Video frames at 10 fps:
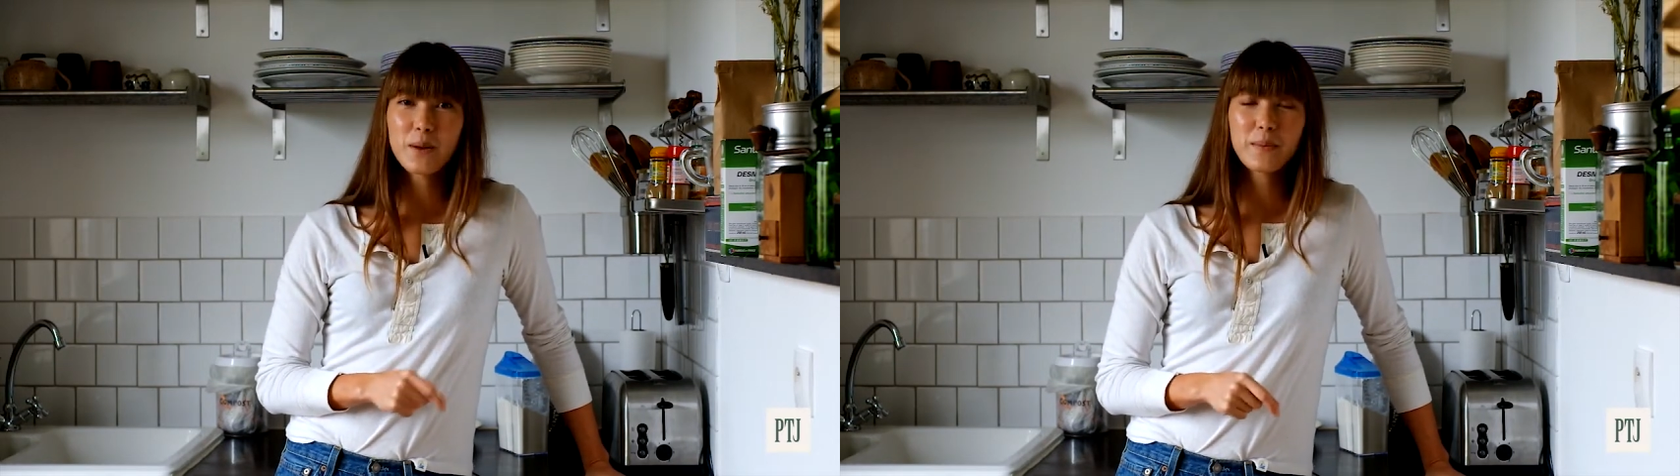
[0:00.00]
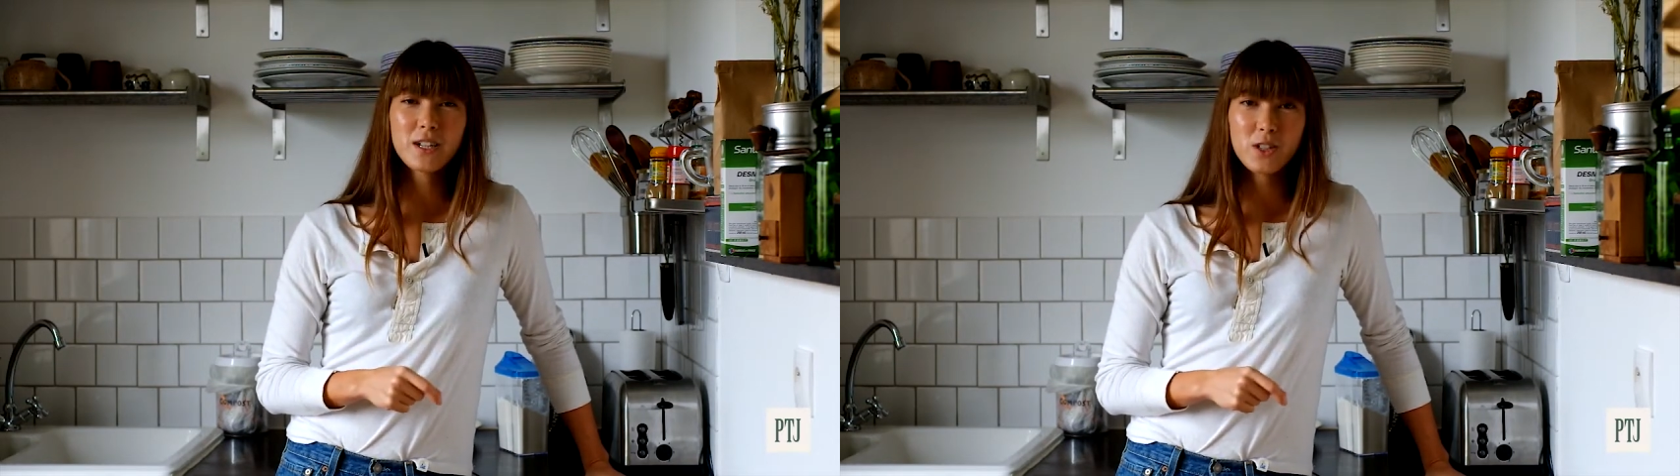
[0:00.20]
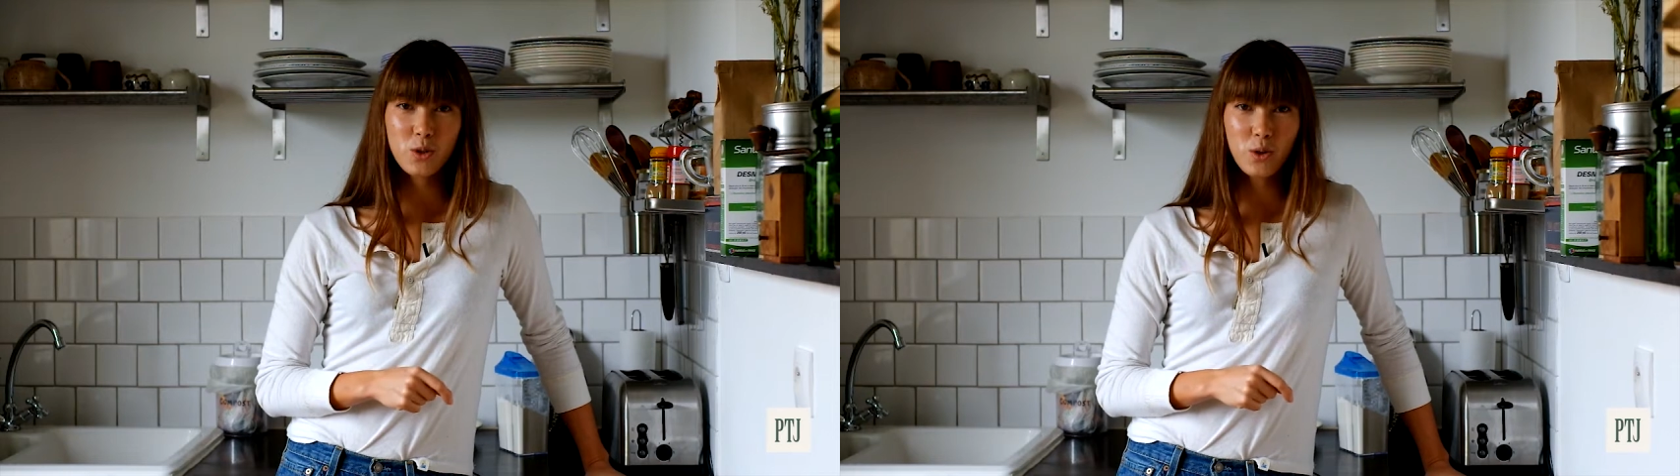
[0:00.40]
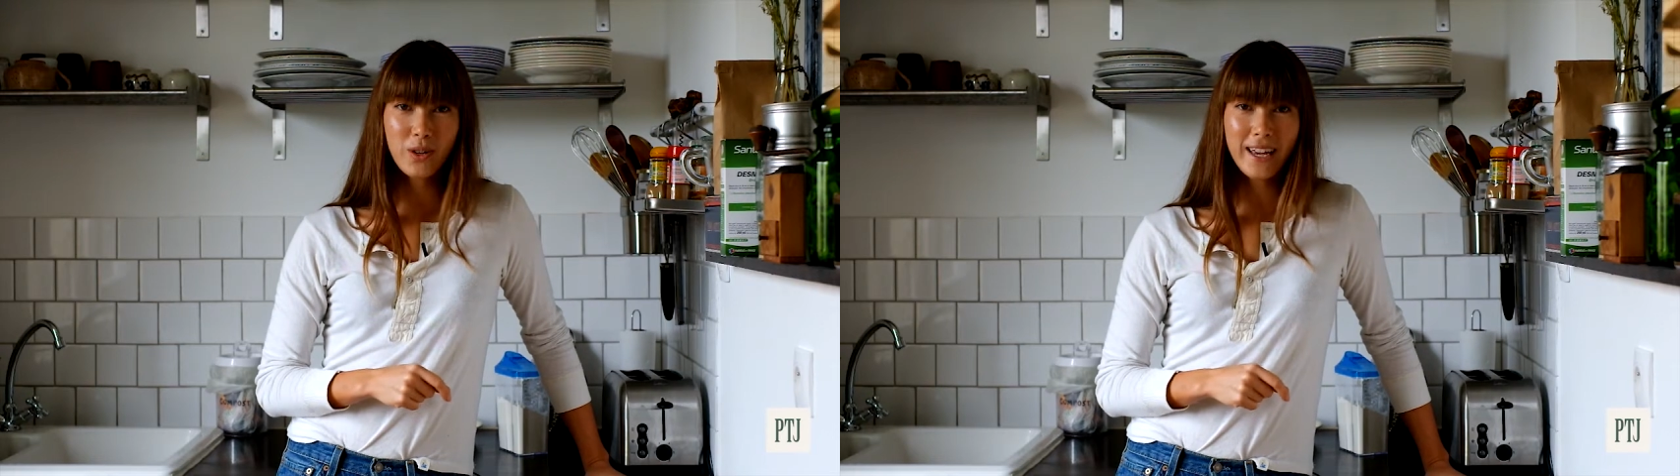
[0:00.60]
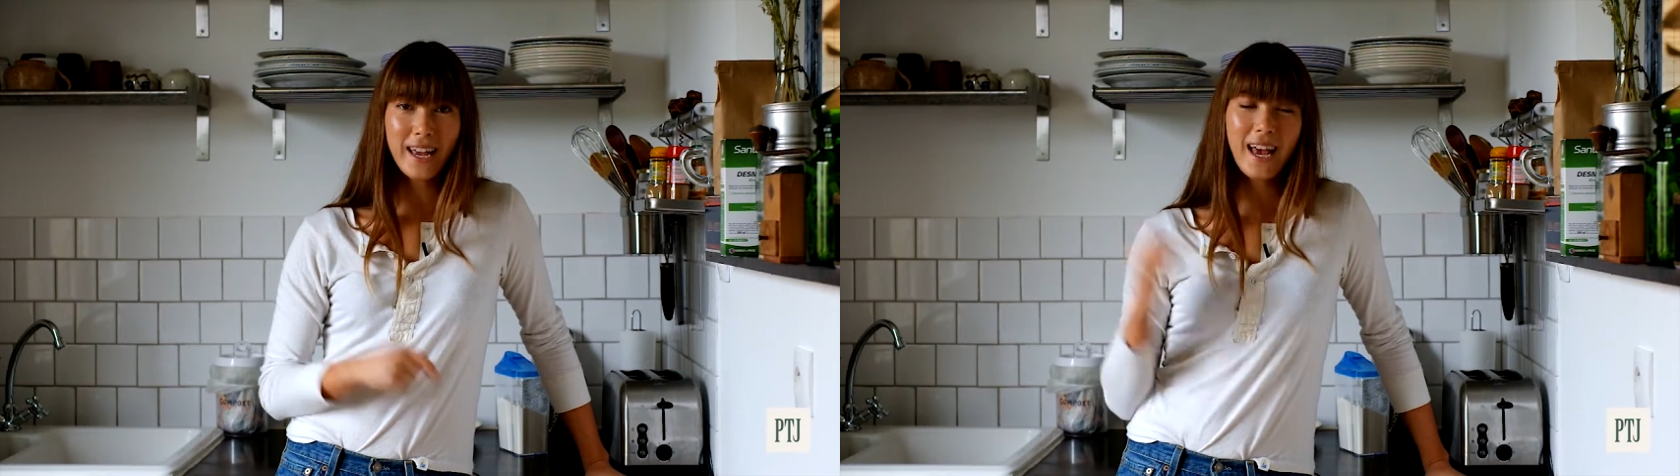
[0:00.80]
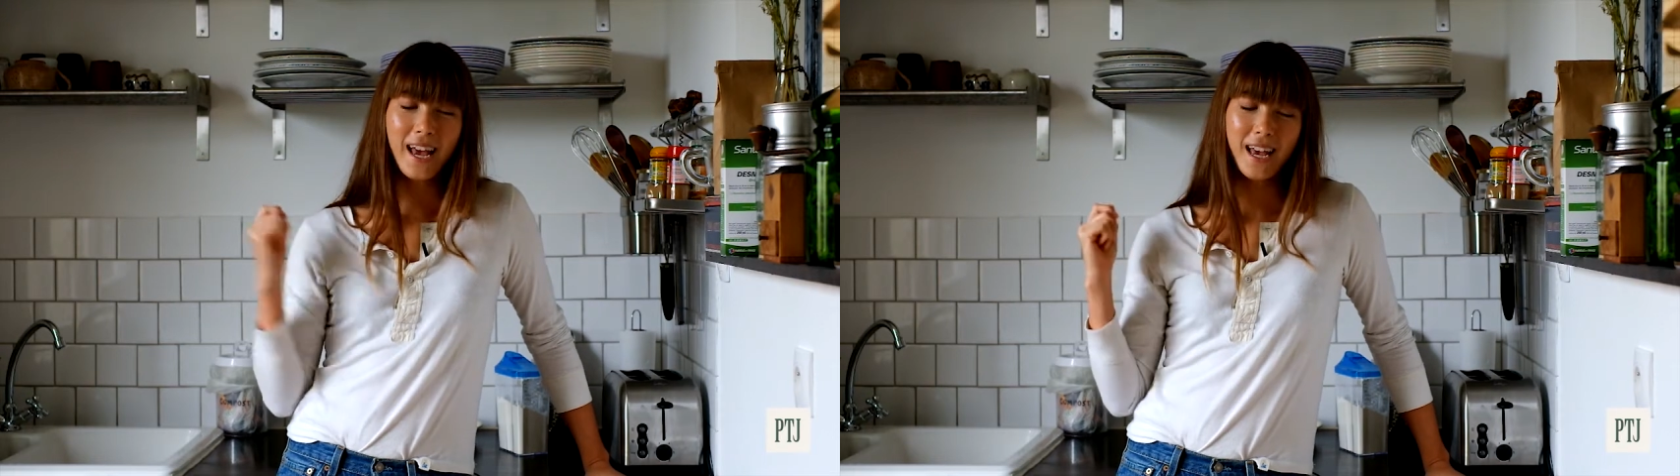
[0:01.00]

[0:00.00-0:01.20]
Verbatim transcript: so much joy